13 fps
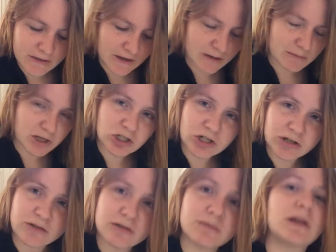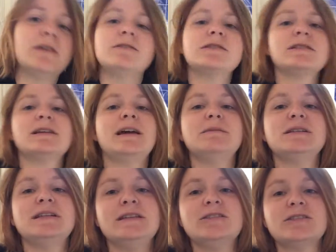then I'm going to chuck on some clothes because I am
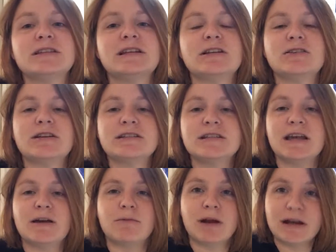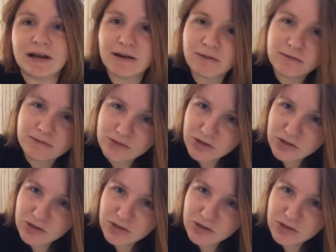indeed just in a dressing gown right now.